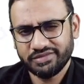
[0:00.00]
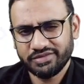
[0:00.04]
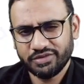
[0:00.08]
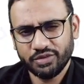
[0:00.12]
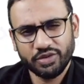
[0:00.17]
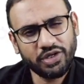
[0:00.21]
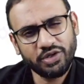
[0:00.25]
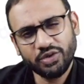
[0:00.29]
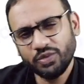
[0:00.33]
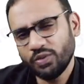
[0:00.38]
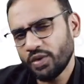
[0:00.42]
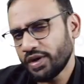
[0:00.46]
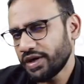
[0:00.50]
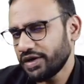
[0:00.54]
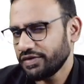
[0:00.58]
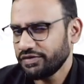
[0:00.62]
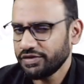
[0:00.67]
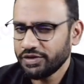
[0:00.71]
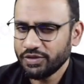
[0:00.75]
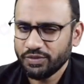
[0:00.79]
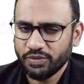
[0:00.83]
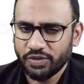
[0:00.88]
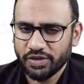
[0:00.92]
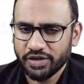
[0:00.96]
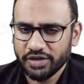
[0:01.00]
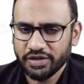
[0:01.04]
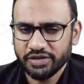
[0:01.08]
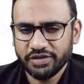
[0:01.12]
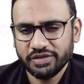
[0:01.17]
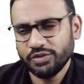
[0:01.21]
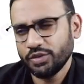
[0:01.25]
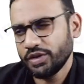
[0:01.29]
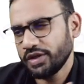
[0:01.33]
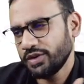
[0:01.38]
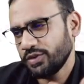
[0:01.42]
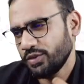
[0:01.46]
you can do whatever you want.
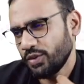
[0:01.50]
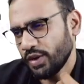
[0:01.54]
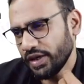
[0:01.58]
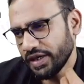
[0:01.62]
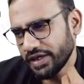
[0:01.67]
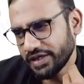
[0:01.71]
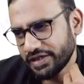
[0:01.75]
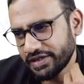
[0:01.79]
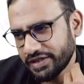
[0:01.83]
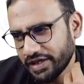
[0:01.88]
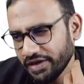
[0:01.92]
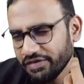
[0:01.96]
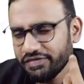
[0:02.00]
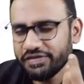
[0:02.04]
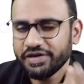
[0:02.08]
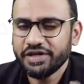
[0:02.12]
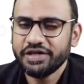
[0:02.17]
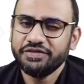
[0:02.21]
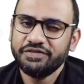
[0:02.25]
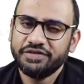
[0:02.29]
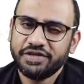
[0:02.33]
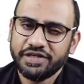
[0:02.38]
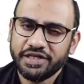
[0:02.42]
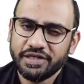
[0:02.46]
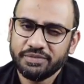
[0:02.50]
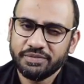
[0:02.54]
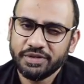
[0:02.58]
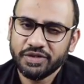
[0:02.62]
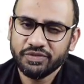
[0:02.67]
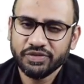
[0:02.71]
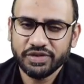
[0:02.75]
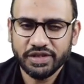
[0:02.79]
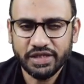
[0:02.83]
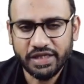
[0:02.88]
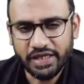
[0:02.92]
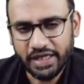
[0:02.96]
You can do a definitive treatment
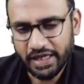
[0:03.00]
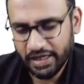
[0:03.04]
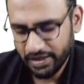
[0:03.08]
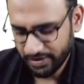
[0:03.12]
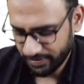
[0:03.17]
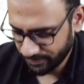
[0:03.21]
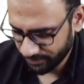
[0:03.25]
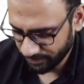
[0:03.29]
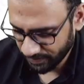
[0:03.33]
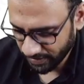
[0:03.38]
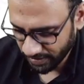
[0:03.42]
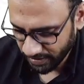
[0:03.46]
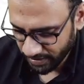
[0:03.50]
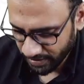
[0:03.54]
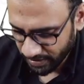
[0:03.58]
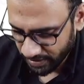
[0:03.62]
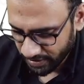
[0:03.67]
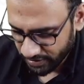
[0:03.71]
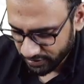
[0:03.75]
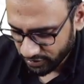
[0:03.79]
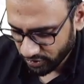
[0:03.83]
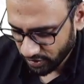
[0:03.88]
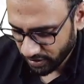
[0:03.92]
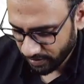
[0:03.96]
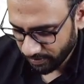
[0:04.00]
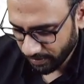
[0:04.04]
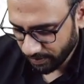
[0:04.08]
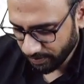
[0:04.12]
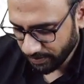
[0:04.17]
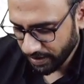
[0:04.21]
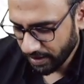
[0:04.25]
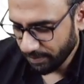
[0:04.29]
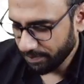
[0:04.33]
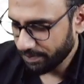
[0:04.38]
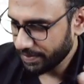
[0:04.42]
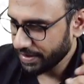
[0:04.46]
with a nail. So
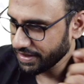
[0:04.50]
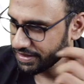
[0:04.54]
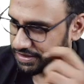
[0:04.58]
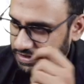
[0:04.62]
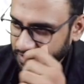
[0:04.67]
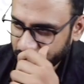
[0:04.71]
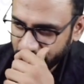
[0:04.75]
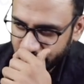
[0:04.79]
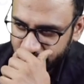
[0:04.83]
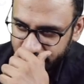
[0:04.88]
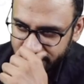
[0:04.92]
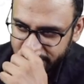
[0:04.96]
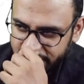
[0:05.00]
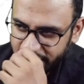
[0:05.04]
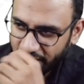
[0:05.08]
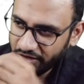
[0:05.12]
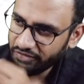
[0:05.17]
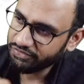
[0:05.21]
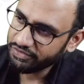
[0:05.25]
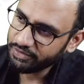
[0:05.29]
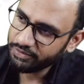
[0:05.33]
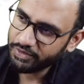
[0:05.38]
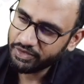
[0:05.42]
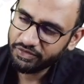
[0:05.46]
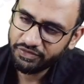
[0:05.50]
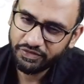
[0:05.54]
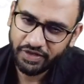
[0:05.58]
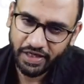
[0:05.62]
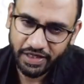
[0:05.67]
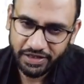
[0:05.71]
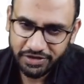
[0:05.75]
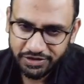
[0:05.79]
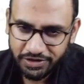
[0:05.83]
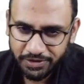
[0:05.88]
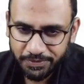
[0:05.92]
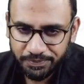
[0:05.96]
remember, a patient with a shaft femur
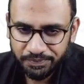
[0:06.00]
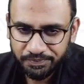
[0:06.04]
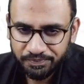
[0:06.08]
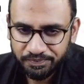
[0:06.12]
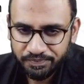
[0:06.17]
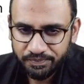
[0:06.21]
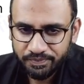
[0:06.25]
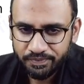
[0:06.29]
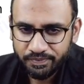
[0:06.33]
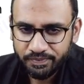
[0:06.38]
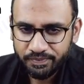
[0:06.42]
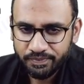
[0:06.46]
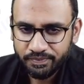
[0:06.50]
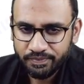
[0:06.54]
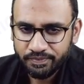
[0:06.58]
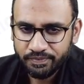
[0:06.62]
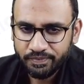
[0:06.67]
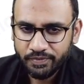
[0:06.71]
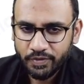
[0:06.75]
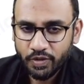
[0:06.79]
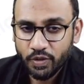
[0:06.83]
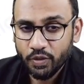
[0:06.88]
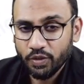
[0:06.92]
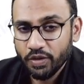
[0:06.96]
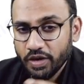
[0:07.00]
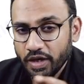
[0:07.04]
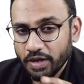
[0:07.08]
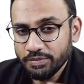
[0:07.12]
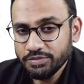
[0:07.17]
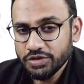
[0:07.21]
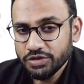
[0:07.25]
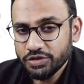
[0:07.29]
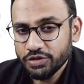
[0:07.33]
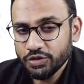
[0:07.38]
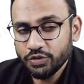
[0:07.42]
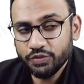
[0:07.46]
fracture who
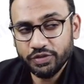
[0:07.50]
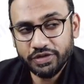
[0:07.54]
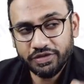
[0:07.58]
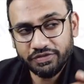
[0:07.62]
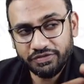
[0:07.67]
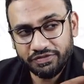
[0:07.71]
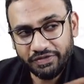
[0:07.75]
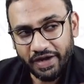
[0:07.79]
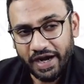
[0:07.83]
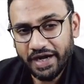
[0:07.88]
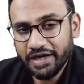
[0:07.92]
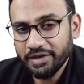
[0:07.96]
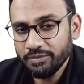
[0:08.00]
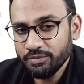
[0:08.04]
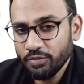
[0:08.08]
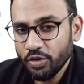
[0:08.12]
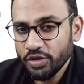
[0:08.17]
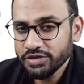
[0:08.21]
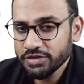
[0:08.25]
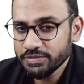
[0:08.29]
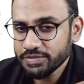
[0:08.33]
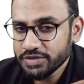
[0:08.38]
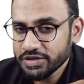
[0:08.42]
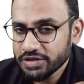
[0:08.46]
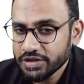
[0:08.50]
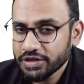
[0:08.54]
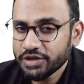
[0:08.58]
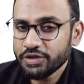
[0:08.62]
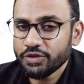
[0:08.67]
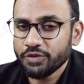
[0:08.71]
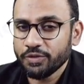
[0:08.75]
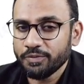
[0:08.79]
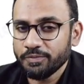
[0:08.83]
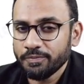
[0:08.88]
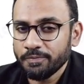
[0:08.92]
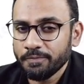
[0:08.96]
comes to you with a fat embolism
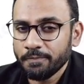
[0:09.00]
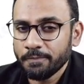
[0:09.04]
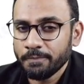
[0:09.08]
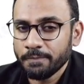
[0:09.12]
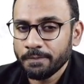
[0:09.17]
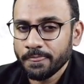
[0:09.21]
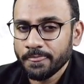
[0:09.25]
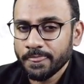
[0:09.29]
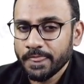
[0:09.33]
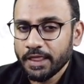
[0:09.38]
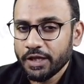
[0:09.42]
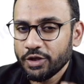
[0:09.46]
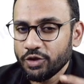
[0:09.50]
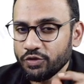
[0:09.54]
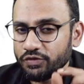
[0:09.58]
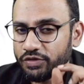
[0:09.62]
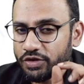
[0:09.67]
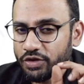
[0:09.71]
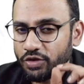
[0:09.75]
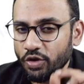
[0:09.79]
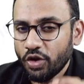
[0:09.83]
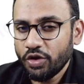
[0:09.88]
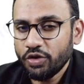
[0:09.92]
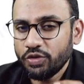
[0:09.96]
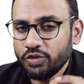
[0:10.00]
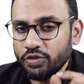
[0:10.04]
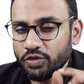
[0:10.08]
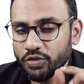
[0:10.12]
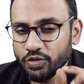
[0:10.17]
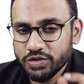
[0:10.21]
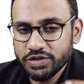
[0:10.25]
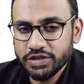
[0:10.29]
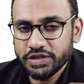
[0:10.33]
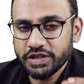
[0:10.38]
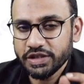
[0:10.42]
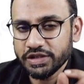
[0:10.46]
syndrome, you will not do
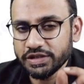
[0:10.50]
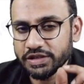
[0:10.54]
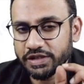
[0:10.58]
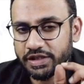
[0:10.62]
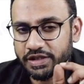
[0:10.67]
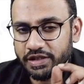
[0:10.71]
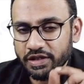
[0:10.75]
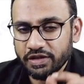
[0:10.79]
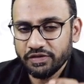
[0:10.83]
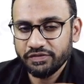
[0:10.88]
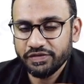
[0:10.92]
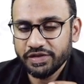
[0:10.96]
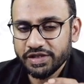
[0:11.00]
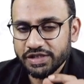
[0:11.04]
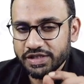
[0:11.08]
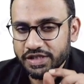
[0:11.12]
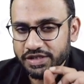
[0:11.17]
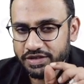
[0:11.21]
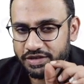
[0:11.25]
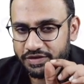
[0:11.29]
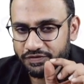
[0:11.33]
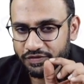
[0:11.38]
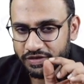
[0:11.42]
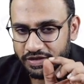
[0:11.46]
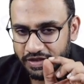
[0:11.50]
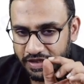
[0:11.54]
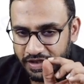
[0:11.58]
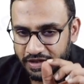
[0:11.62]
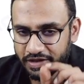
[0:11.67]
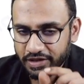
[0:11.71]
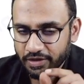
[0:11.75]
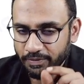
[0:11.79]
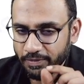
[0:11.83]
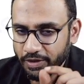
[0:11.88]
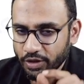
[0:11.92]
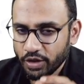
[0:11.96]
close reduction internal fixation with
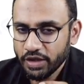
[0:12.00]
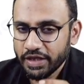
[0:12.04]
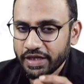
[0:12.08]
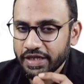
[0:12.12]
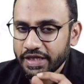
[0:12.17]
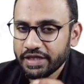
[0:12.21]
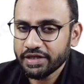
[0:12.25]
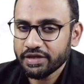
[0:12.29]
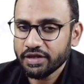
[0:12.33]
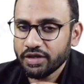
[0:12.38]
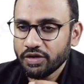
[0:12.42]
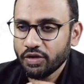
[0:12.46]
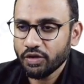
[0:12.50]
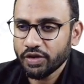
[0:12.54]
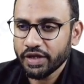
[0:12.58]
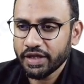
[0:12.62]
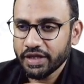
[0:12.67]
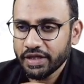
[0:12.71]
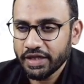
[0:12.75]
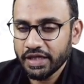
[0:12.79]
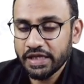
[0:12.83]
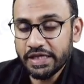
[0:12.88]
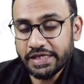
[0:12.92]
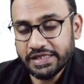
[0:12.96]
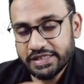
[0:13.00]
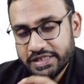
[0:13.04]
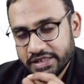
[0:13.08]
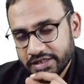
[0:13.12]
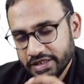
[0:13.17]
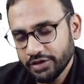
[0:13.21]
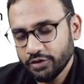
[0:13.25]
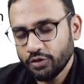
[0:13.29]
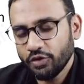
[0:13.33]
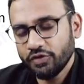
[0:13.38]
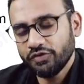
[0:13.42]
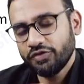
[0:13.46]
intramedullary interlocking nail.
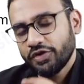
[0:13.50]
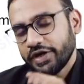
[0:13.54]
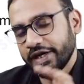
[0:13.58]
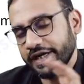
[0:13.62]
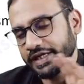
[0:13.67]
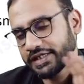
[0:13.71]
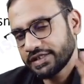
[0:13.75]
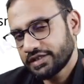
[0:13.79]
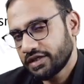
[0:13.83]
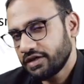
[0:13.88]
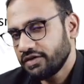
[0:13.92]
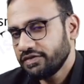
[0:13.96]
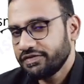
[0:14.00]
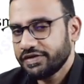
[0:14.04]
Instead, go for an external